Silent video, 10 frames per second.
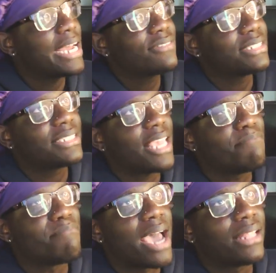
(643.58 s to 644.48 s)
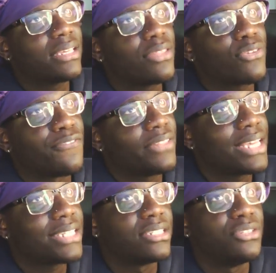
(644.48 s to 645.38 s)
have to say Malekith or
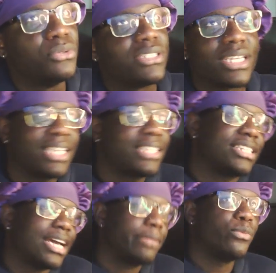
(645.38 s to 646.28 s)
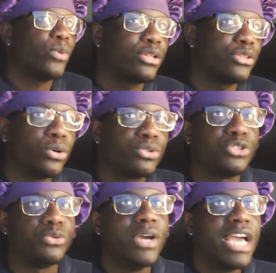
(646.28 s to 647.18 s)
Flaccid Dude Sex. That's got to be one of those
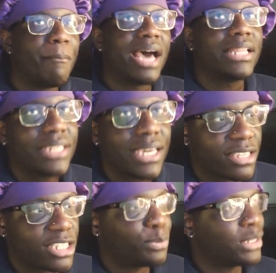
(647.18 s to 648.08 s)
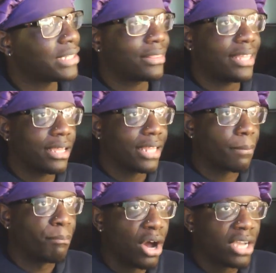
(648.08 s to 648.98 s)
two. Malekith, just because I think
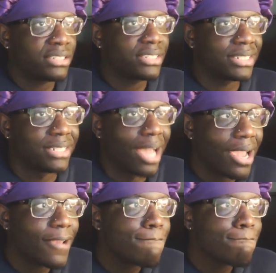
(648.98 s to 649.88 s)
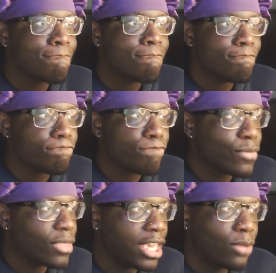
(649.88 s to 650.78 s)
like boss design,
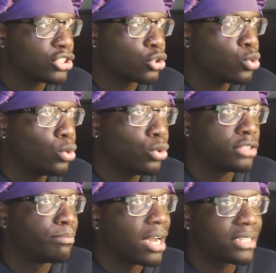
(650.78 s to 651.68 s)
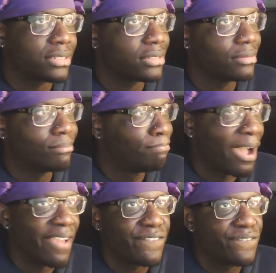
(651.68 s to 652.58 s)
he was the coolest boss
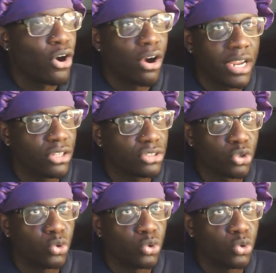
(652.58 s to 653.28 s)
by far. He looked the